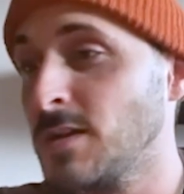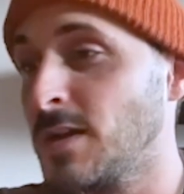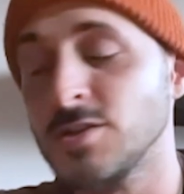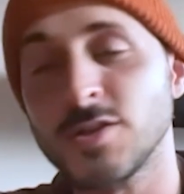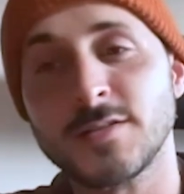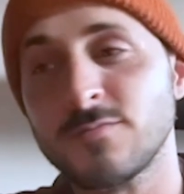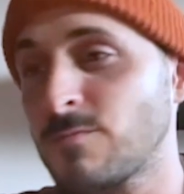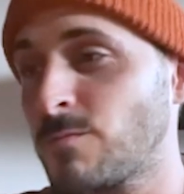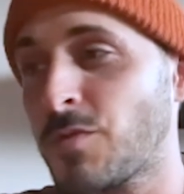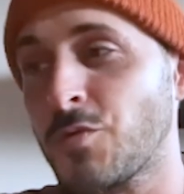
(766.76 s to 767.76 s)
and just
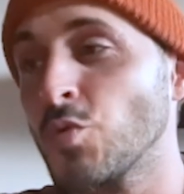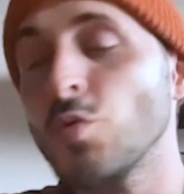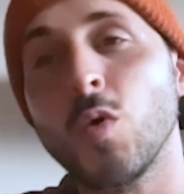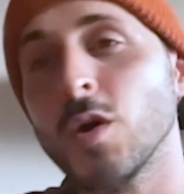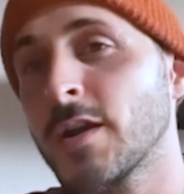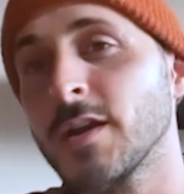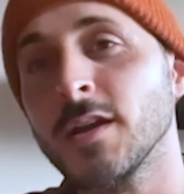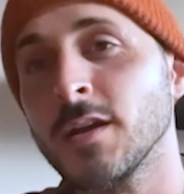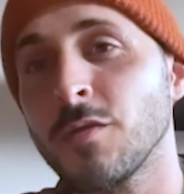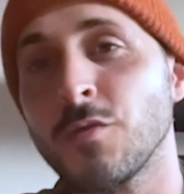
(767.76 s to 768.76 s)
through
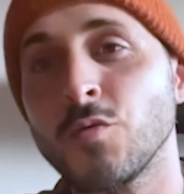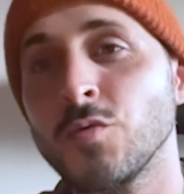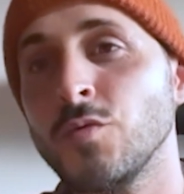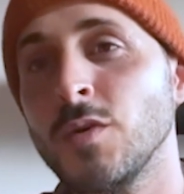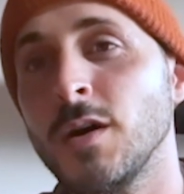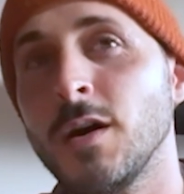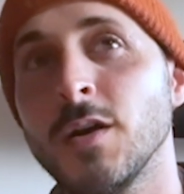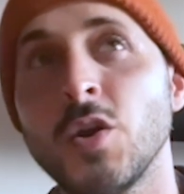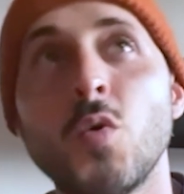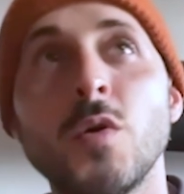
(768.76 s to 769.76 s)
working and through uh,
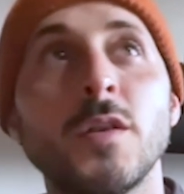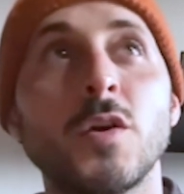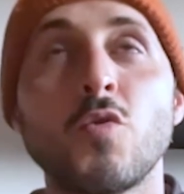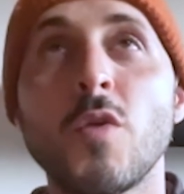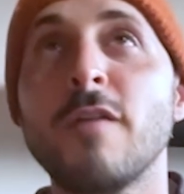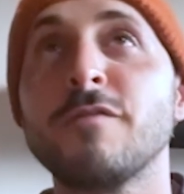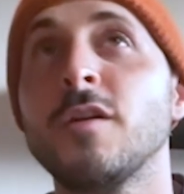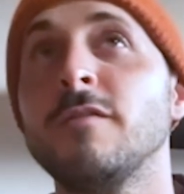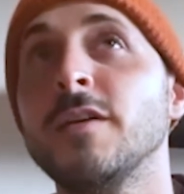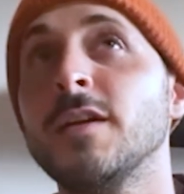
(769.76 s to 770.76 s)
knowing the craft
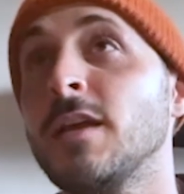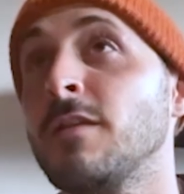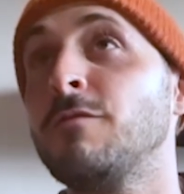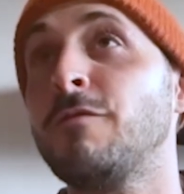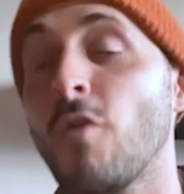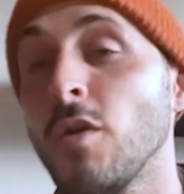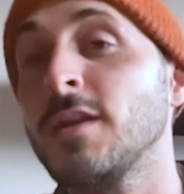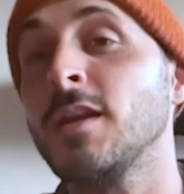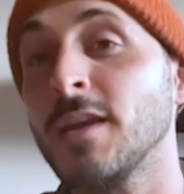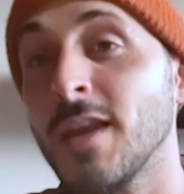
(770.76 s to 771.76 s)
of it and
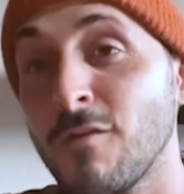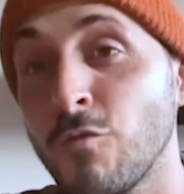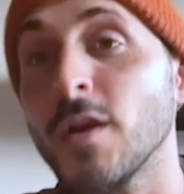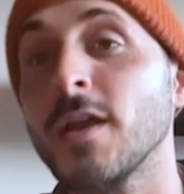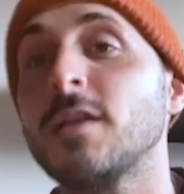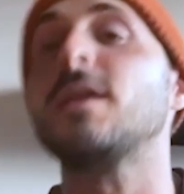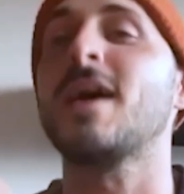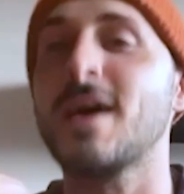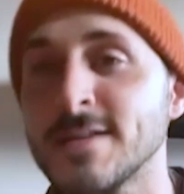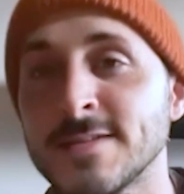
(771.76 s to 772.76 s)
falling in love with it
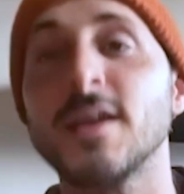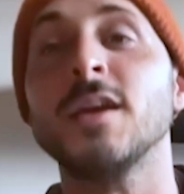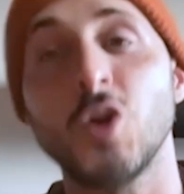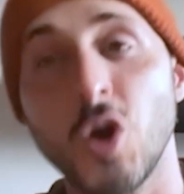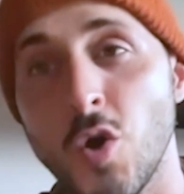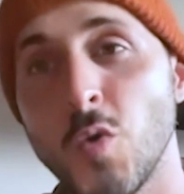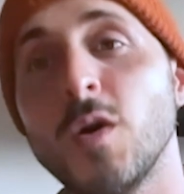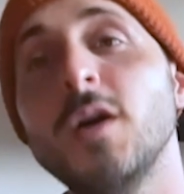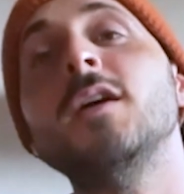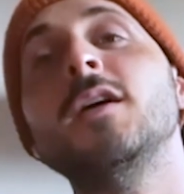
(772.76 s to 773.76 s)
as I go,
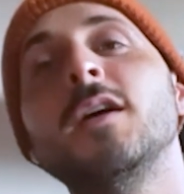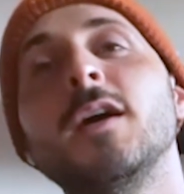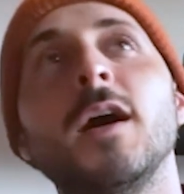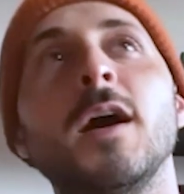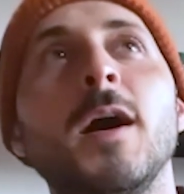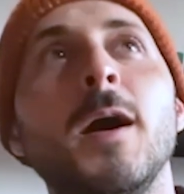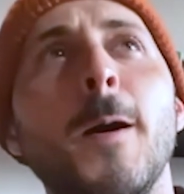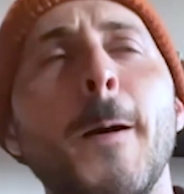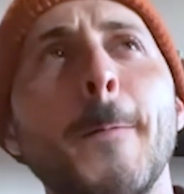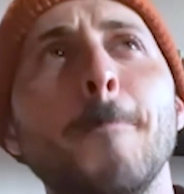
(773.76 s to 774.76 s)

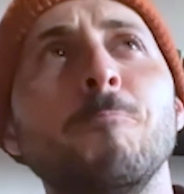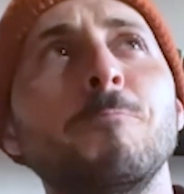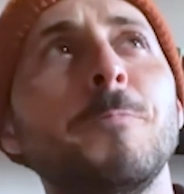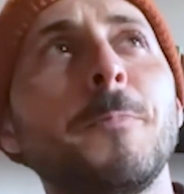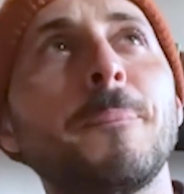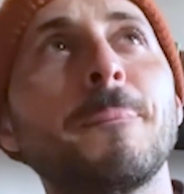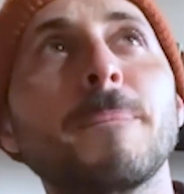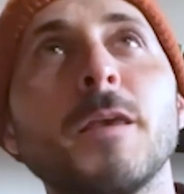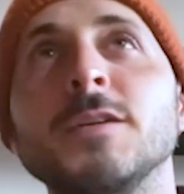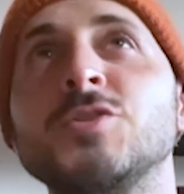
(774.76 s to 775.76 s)
um,
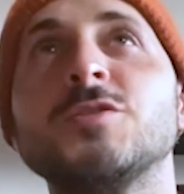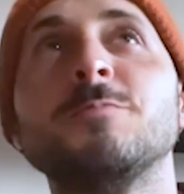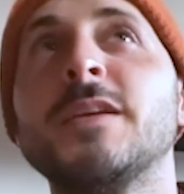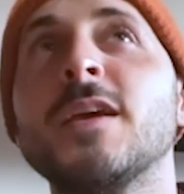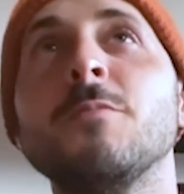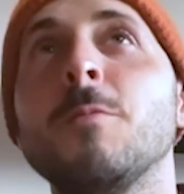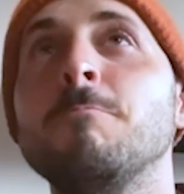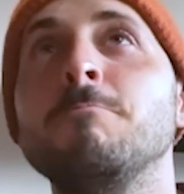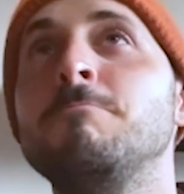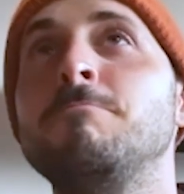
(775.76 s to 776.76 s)
it just became a
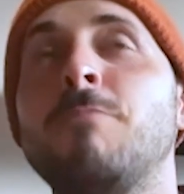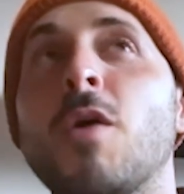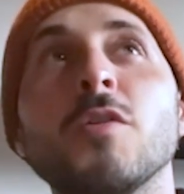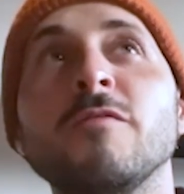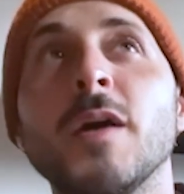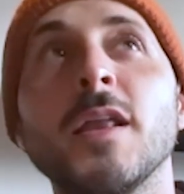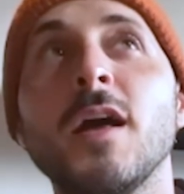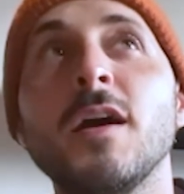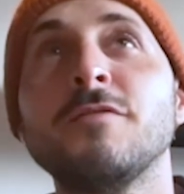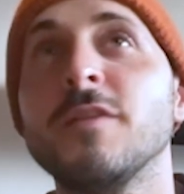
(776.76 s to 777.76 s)
part of my
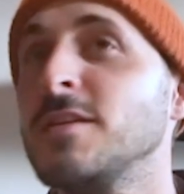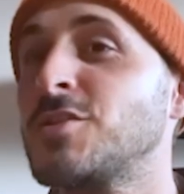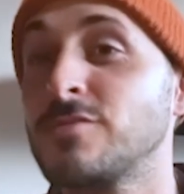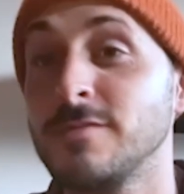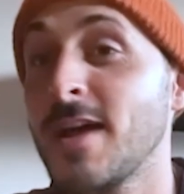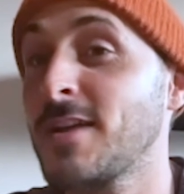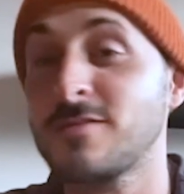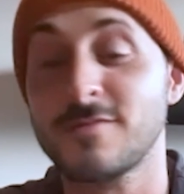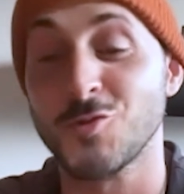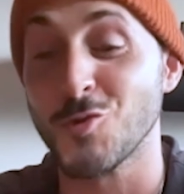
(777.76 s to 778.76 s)
life, and it, that
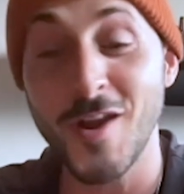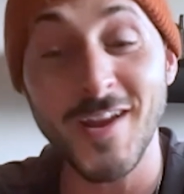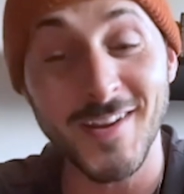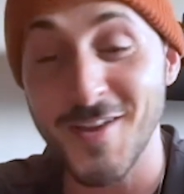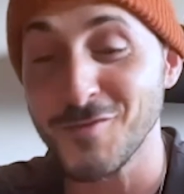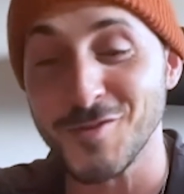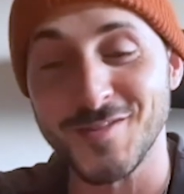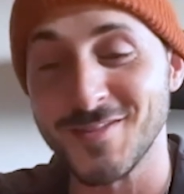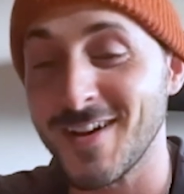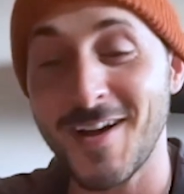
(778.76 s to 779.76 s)
train never
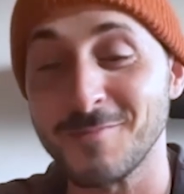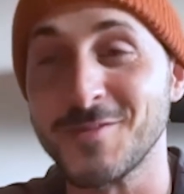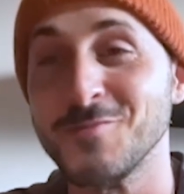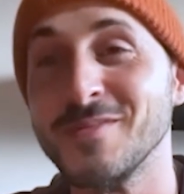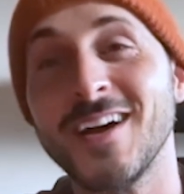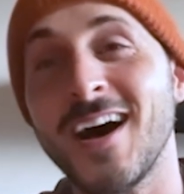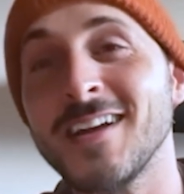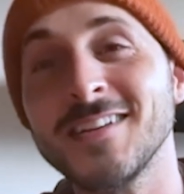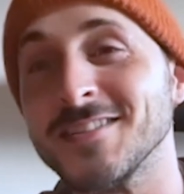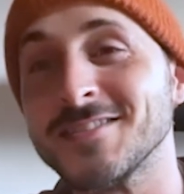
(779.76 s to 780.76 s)
stopped, to be
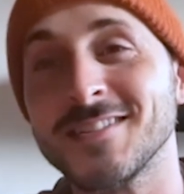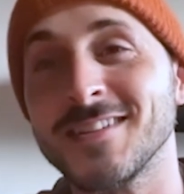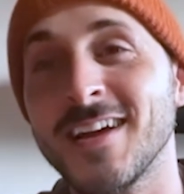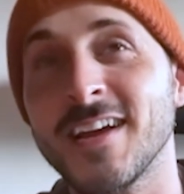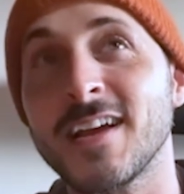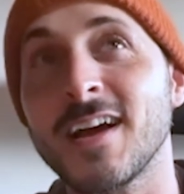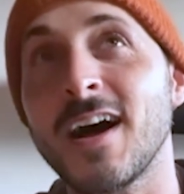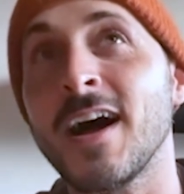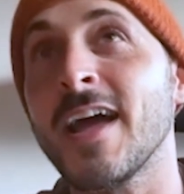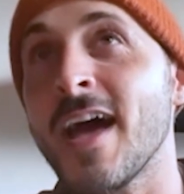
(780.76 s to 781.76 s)
honest. Like,
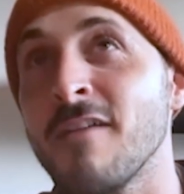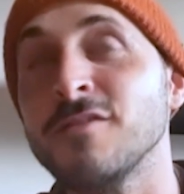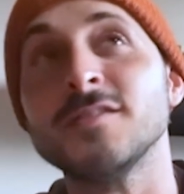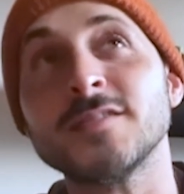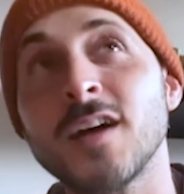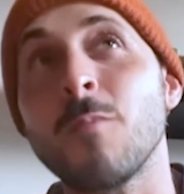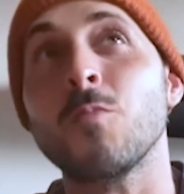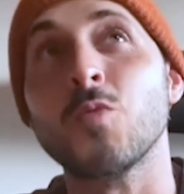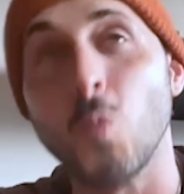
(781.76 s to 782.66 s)
I haven't stopped